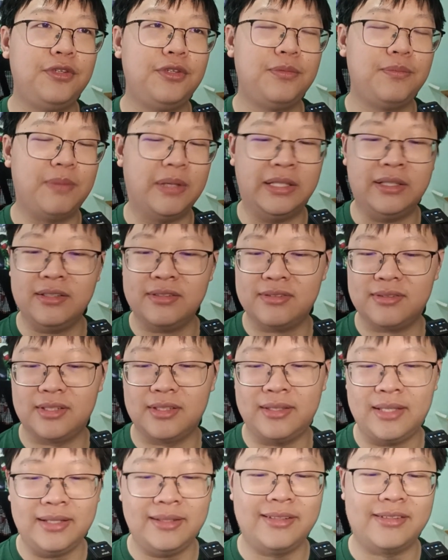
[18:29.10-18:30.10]
Because
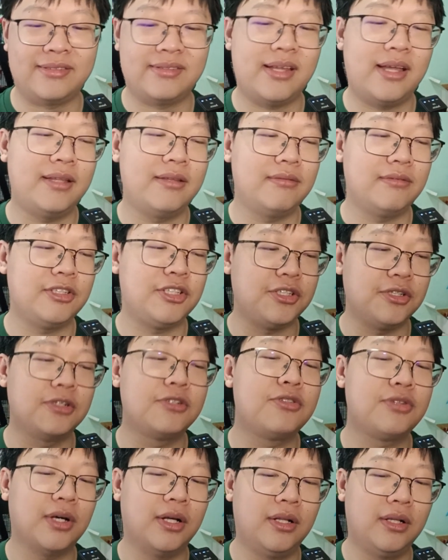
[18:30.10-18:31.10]
the thing is that
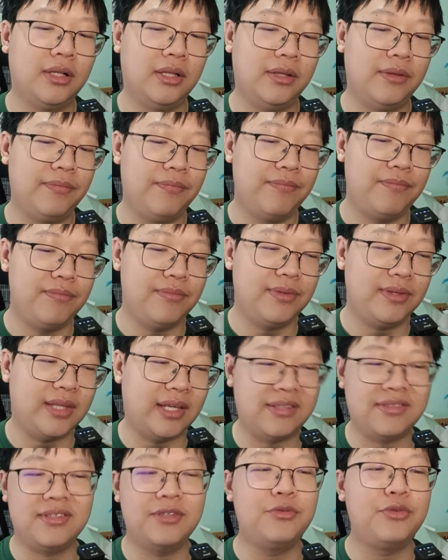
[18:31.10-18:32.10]
Geod Draw
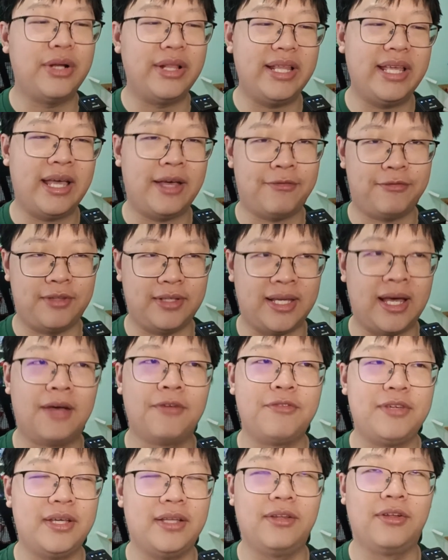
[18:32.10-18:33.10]
doesn't really have the
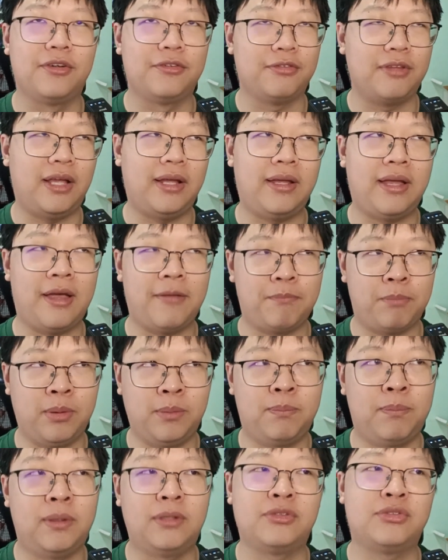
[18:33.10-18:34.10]
caveat of like
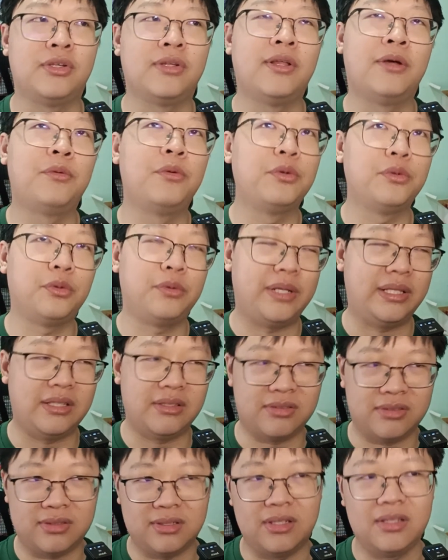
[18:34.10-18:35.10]
Persona Road during
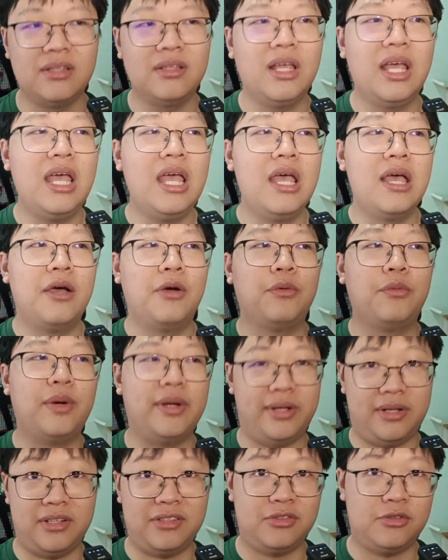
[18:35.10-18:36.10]
this turn,
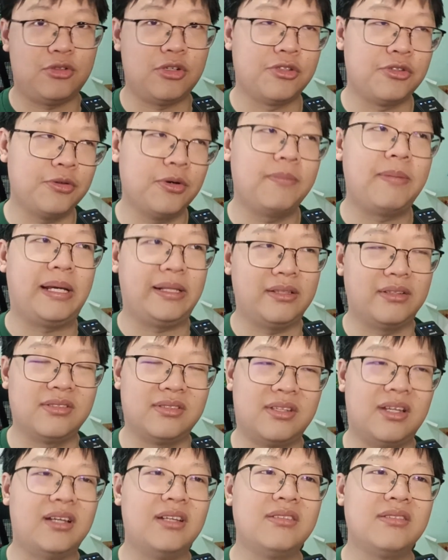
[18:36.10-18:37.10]
whereas Drajeweled
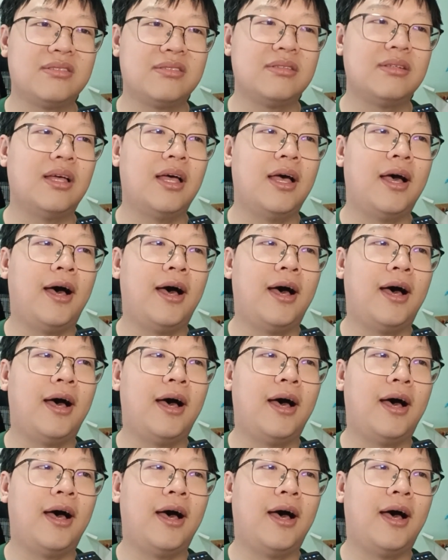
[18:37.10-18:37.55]
Magnus does.